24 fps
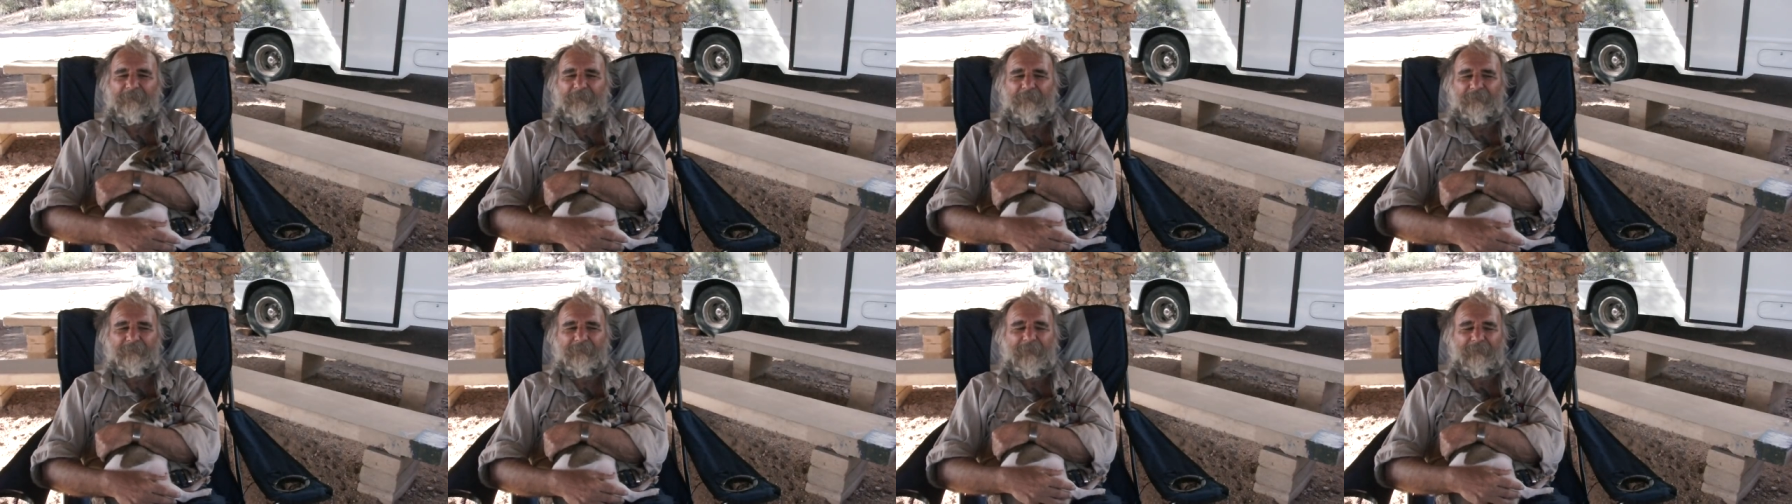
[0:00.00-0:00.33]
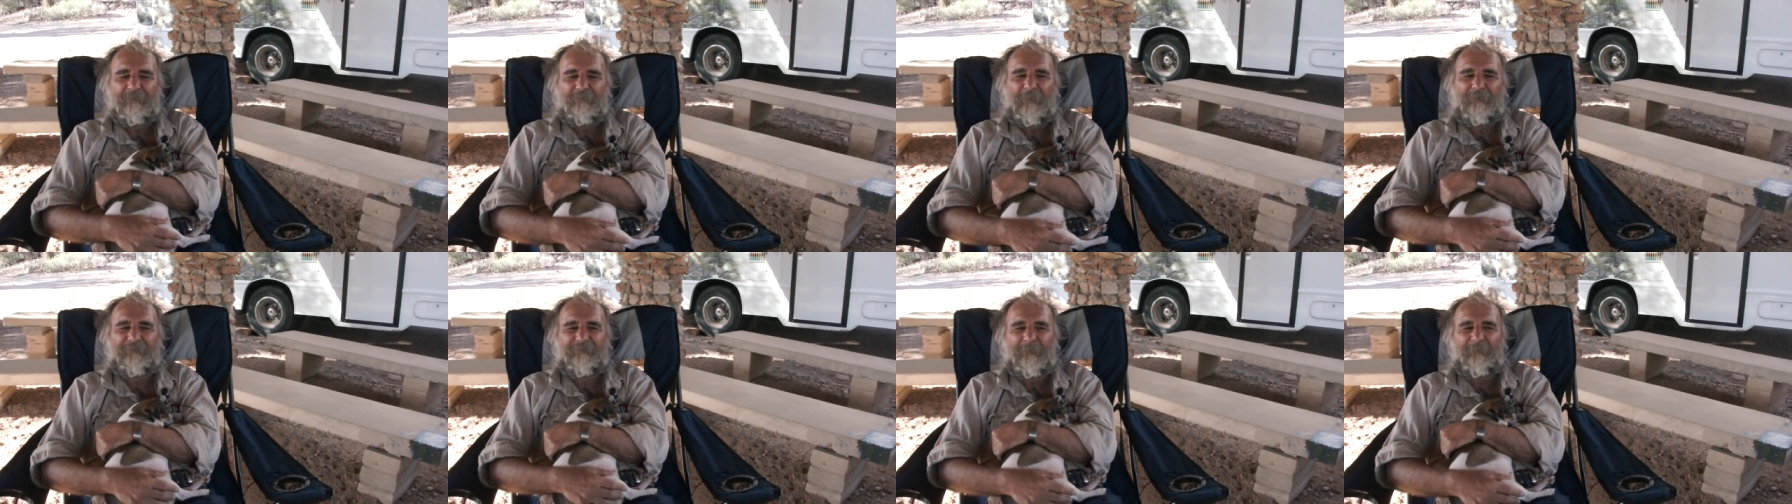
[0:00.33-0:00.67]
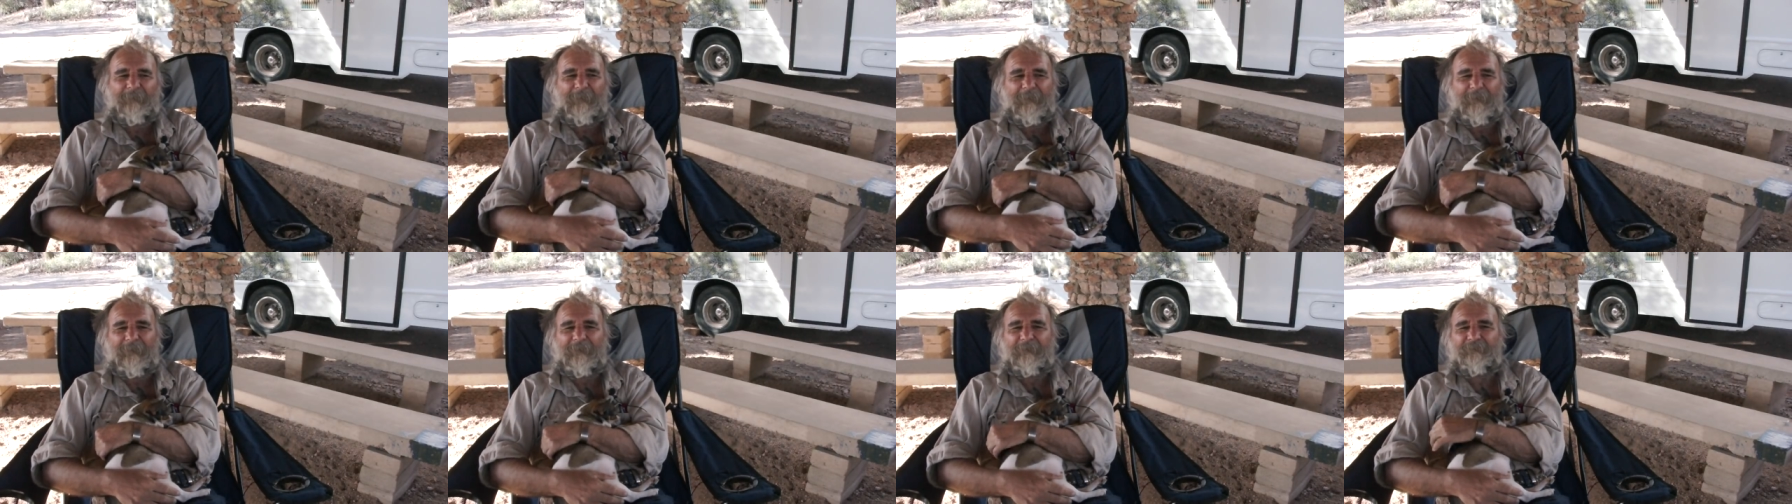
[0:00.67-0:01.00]
you know, that's what
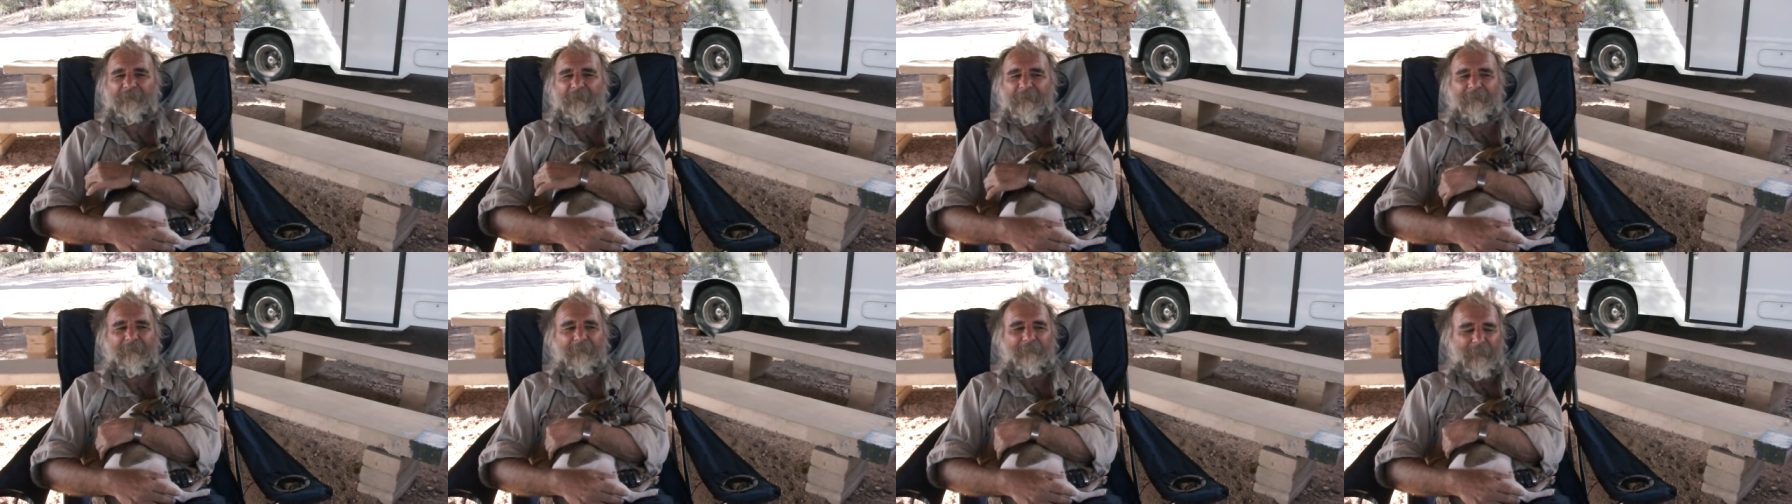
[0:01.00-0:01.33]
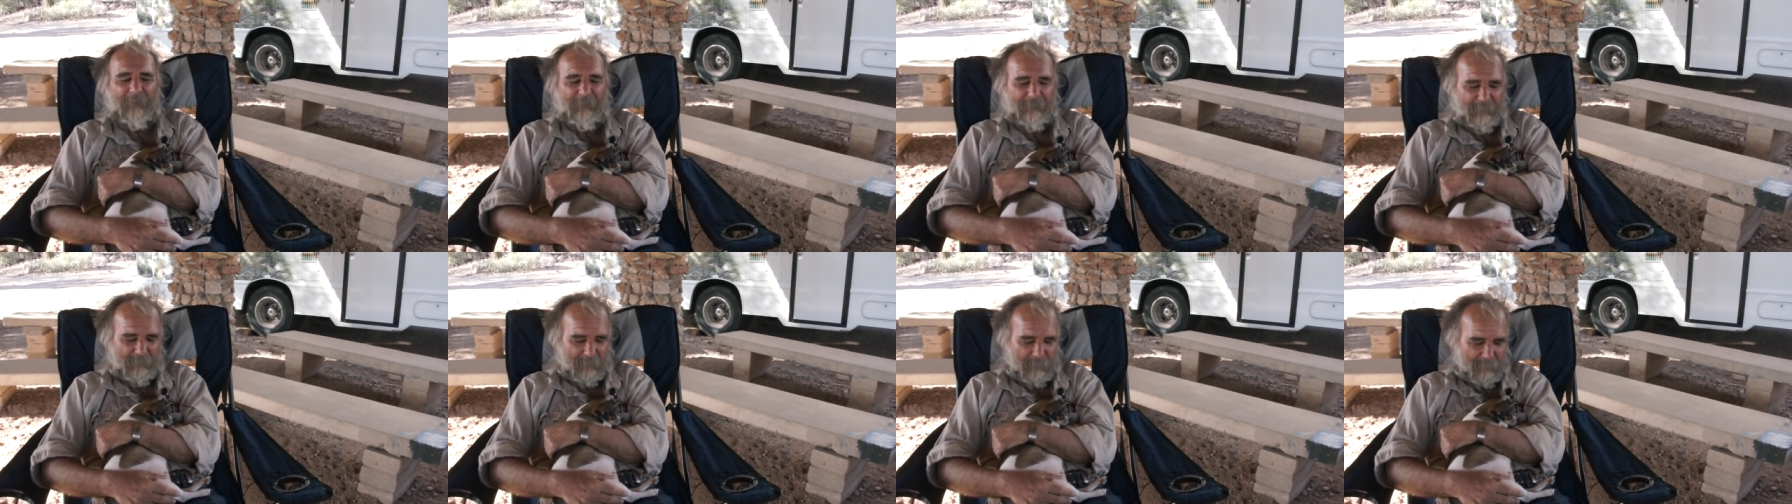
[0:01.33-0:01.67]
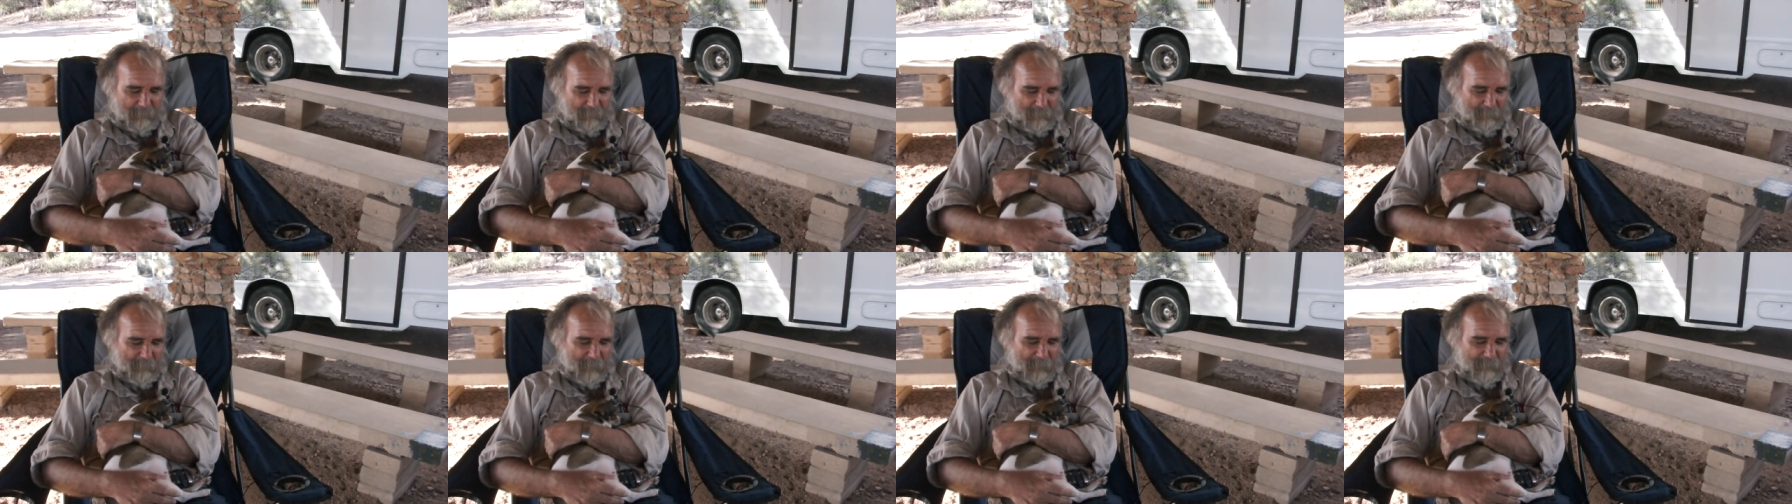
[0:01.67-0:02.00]
separated us from everybody,
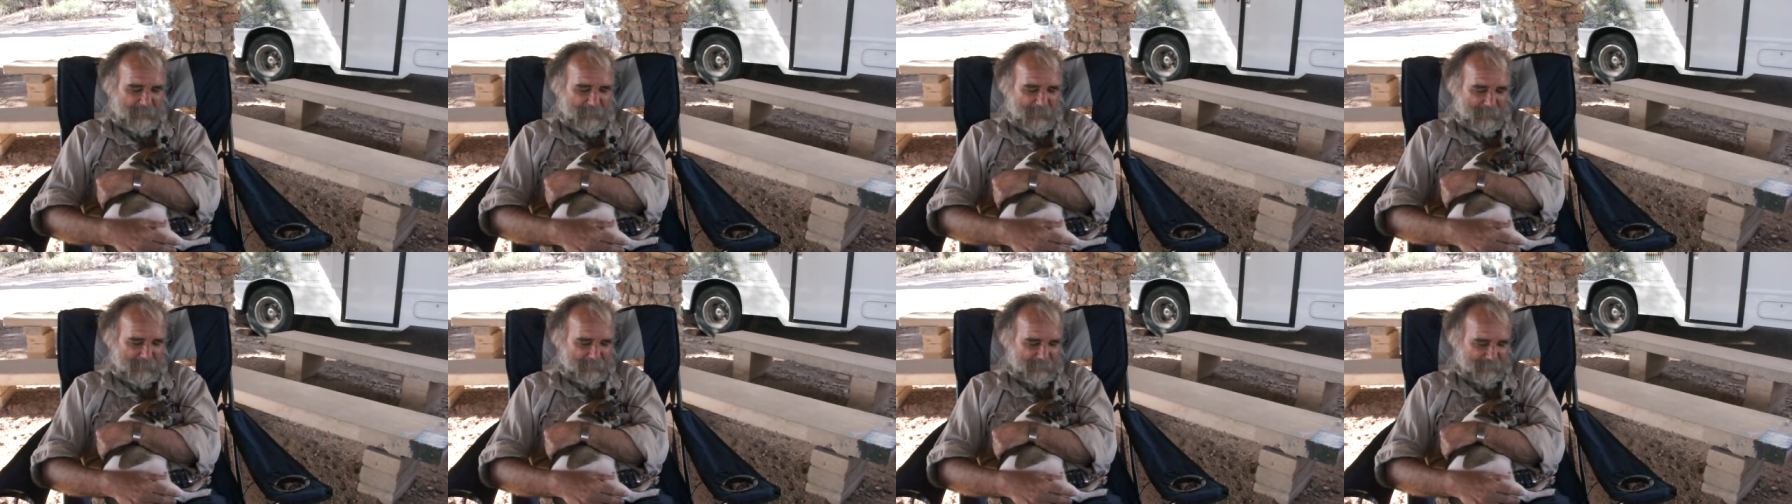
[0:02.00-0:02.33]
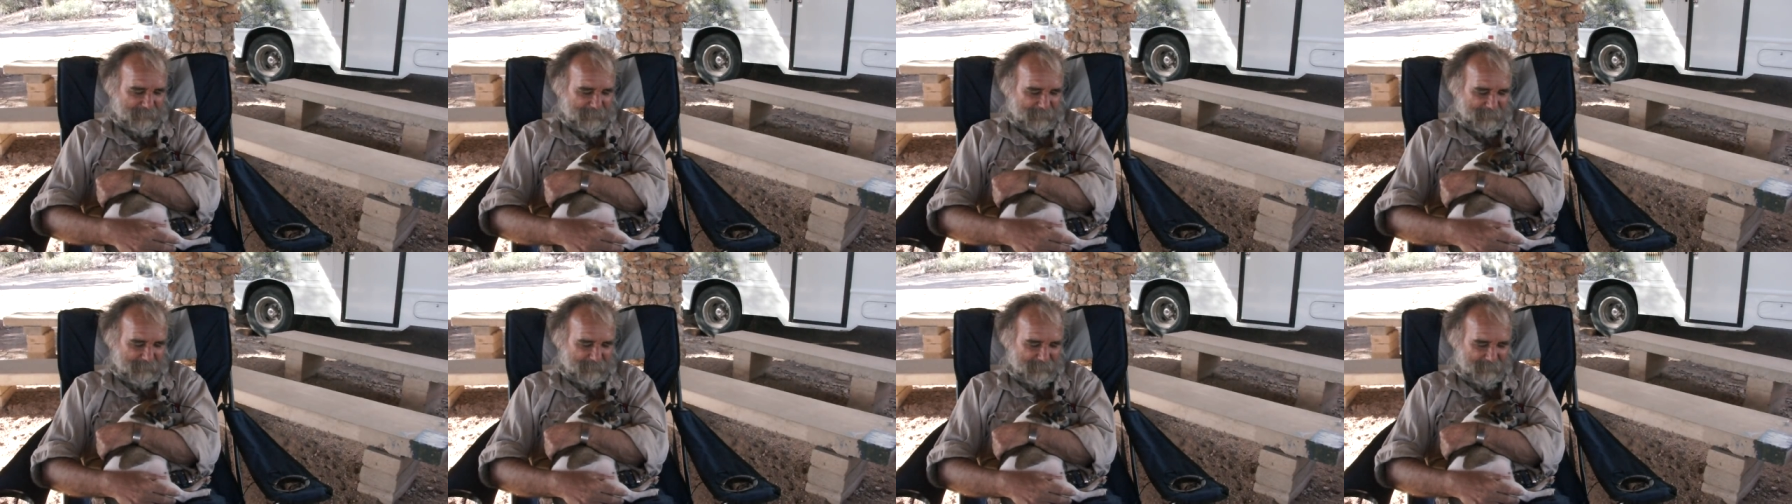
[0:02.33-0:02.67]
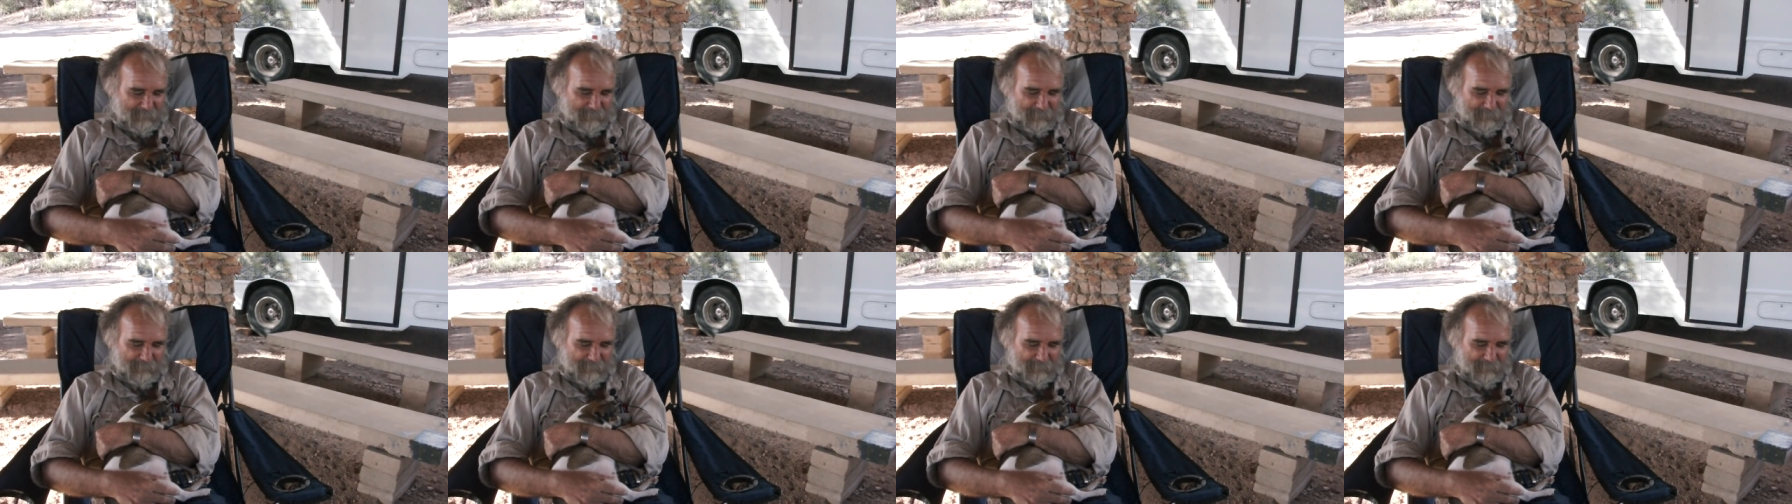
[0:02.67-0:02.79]
everybody else.